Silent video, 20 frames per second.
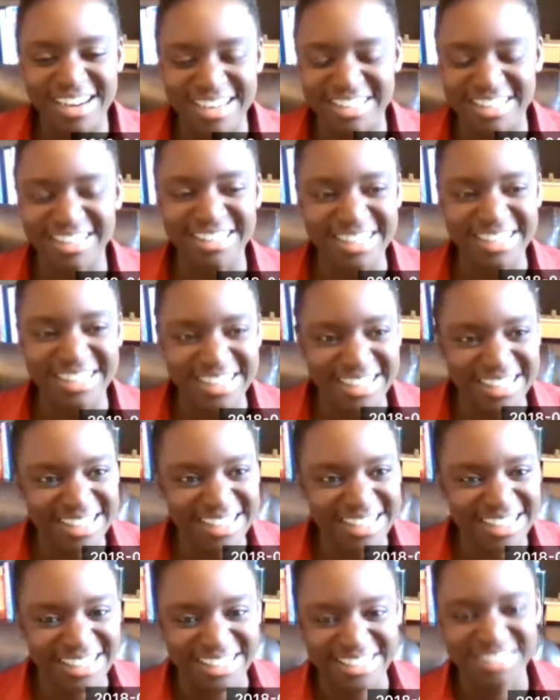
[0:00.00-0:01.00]
It
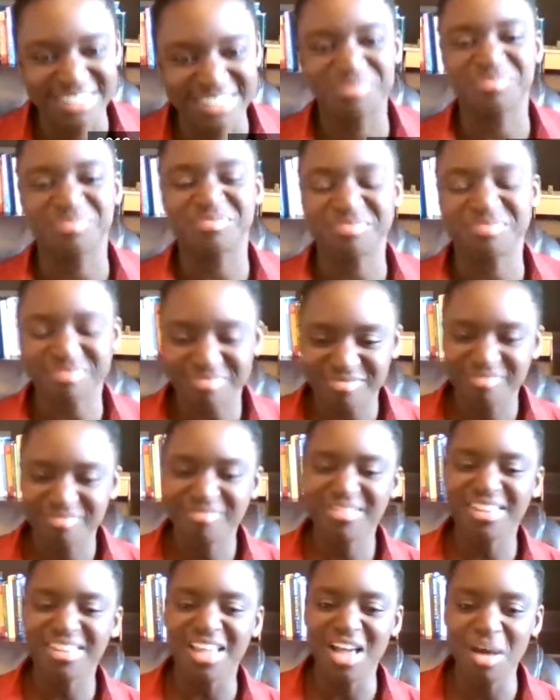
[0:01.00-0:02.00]
oh. is.
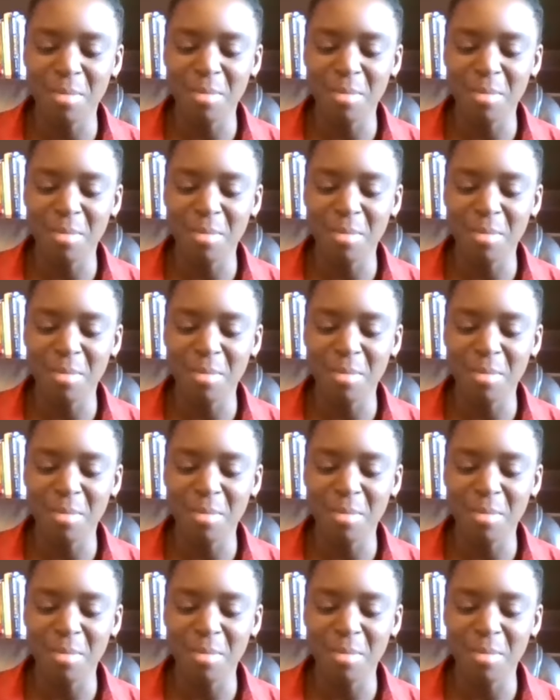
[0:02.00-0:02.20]
Um, I